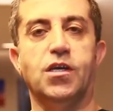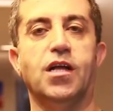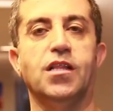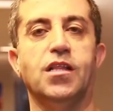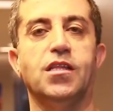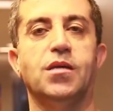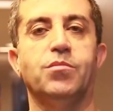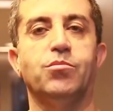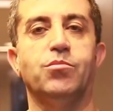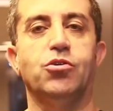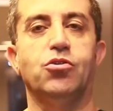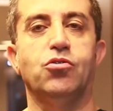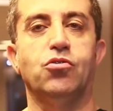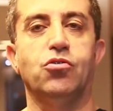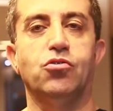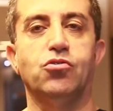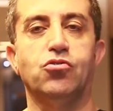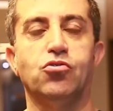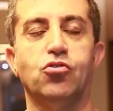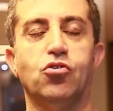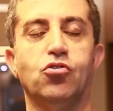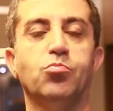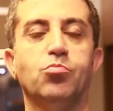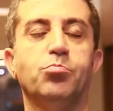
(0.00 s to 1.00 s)
The second
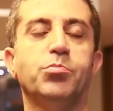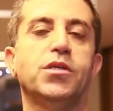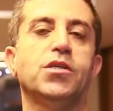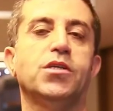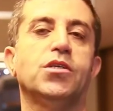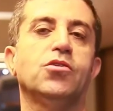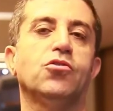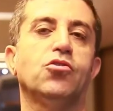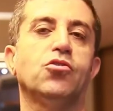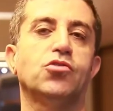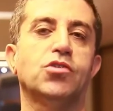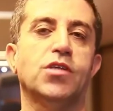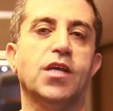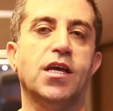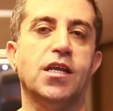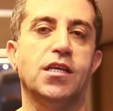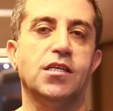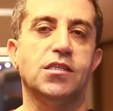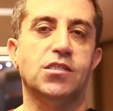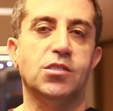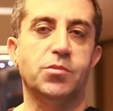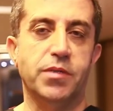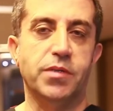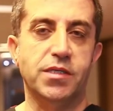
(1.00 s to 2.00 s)
medication is
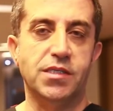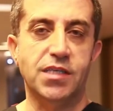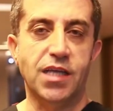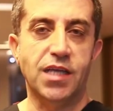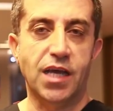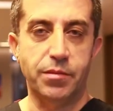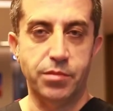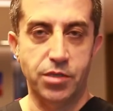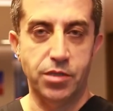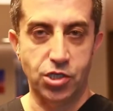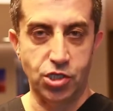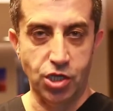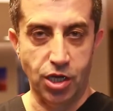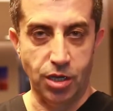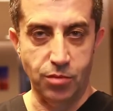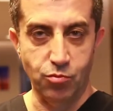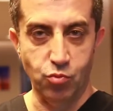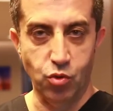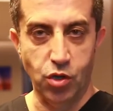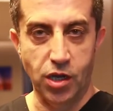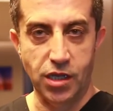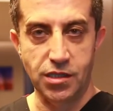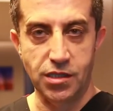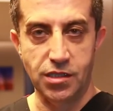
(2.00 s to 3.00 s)
to prevent
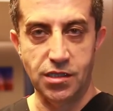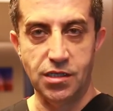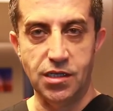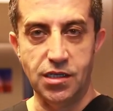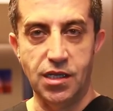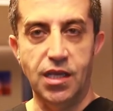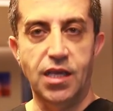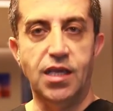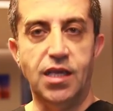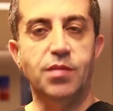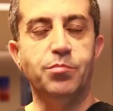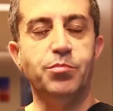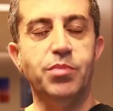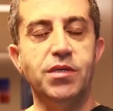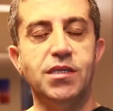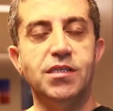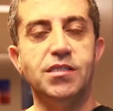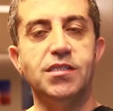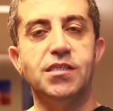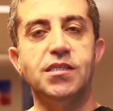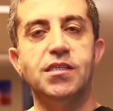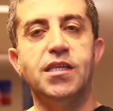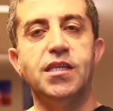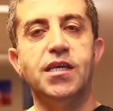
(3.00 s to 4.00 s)
swelling after
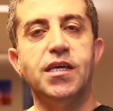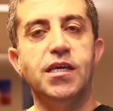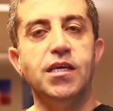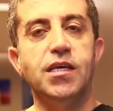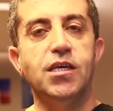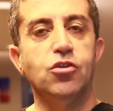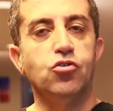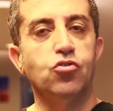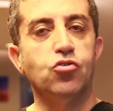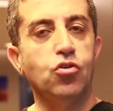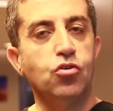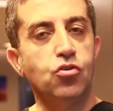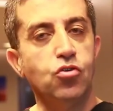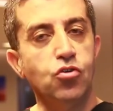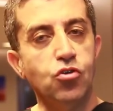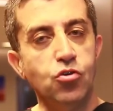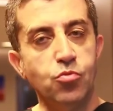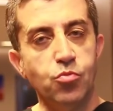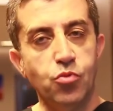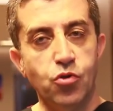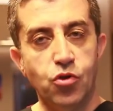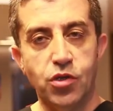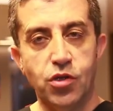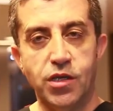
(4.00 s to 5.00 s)
the operation.
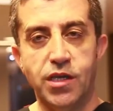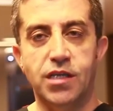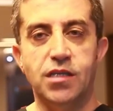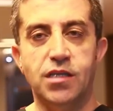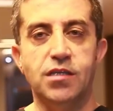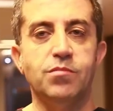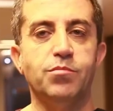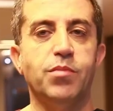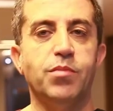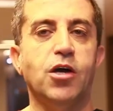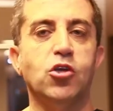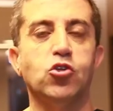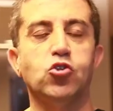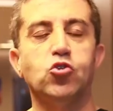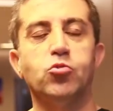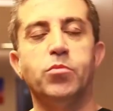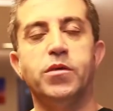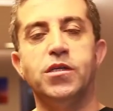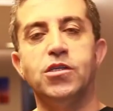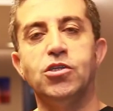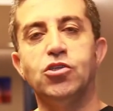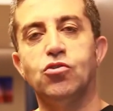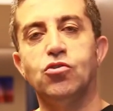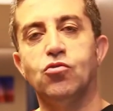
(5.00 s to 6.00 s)
You will see
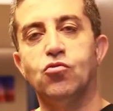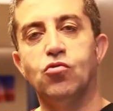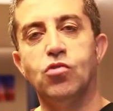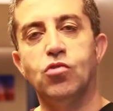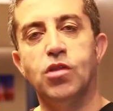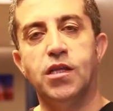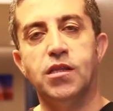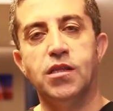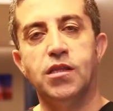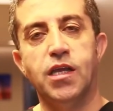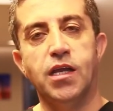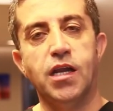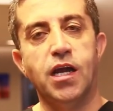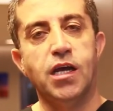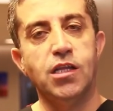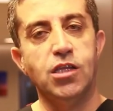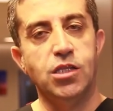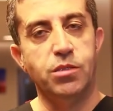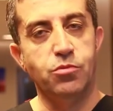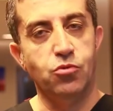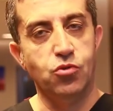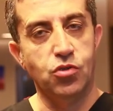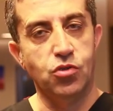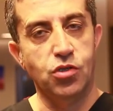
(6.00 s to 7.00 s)
how these
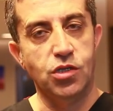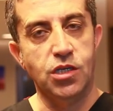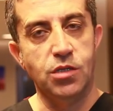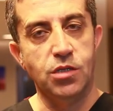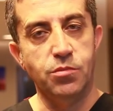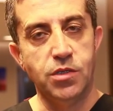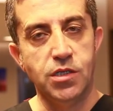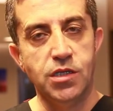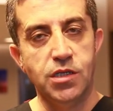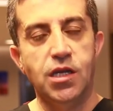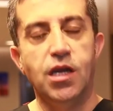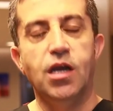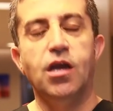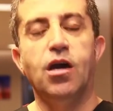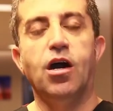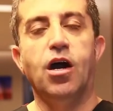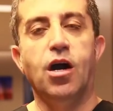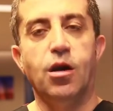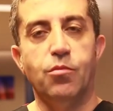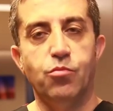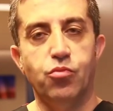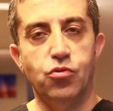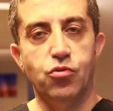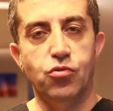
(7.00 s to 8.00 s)
medications are
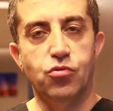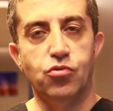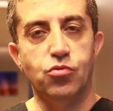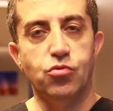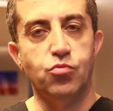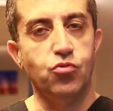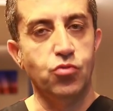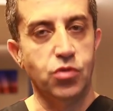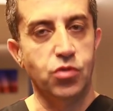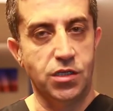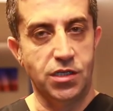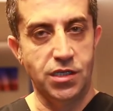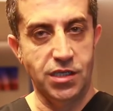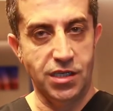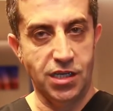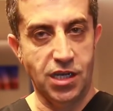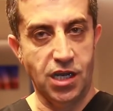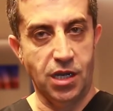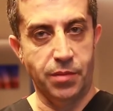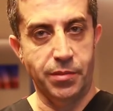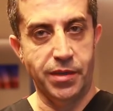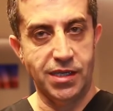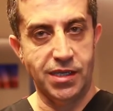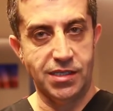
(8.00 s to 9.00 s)
used in the
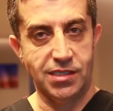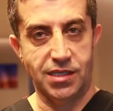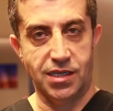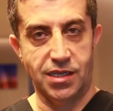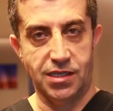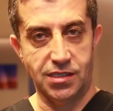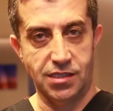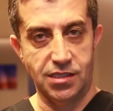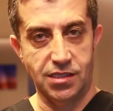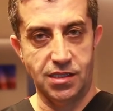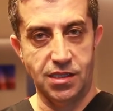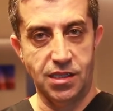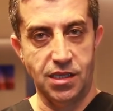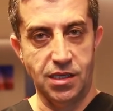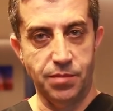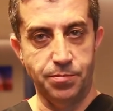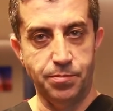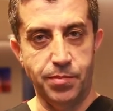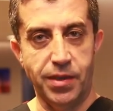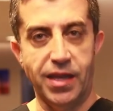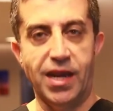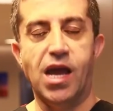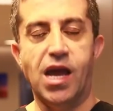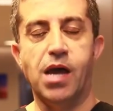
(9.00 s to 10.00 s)
magazine that is given
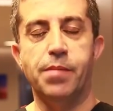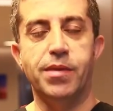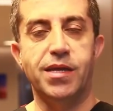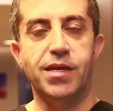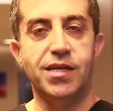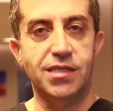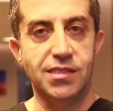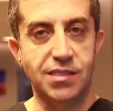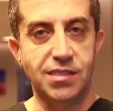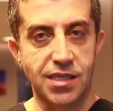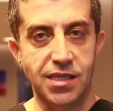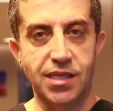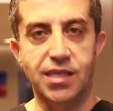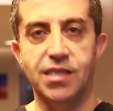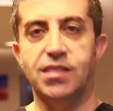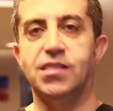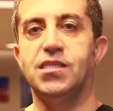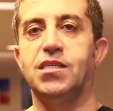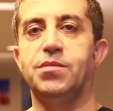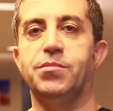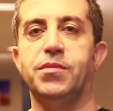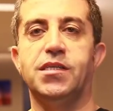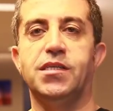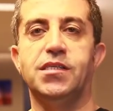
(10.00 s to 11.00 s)
to the patient
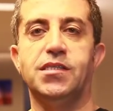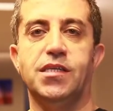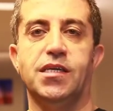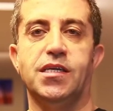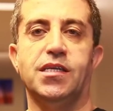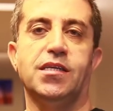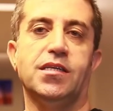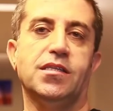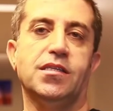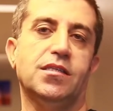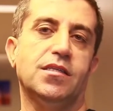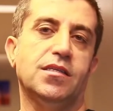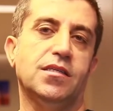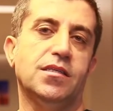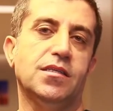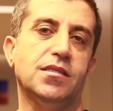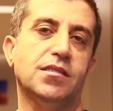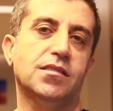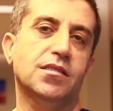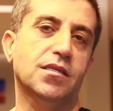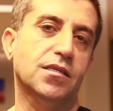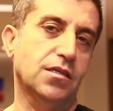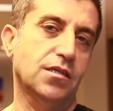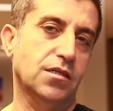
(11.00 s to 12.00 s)
after the operation
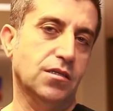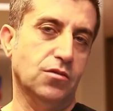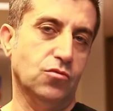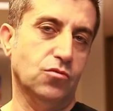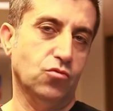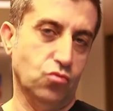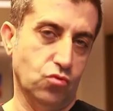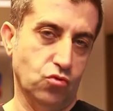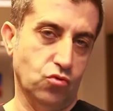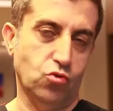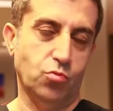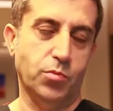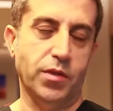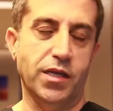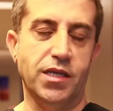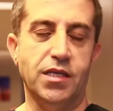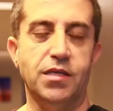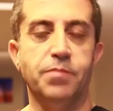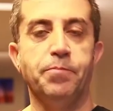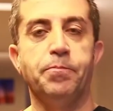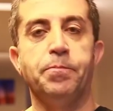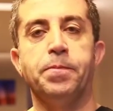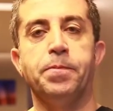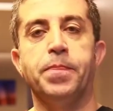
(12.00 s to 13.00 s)
in Turkish
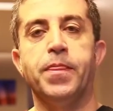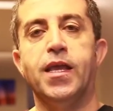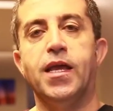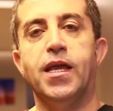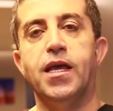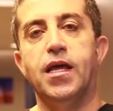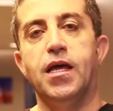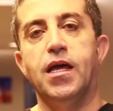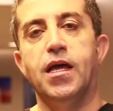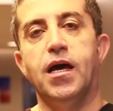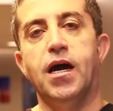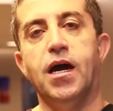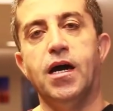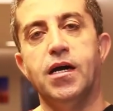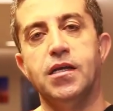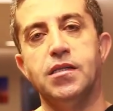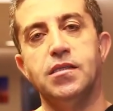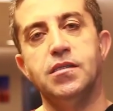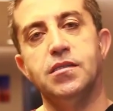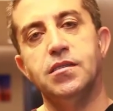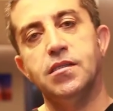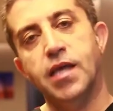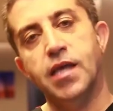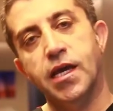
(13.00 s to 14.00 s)
and in another
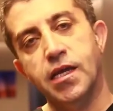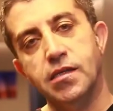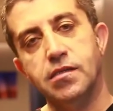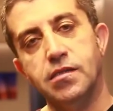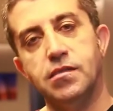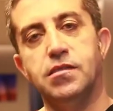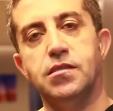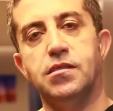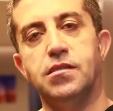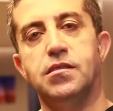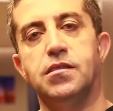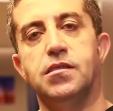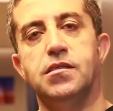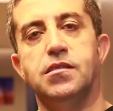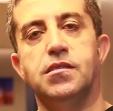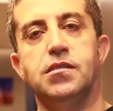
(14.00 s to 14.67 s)
language.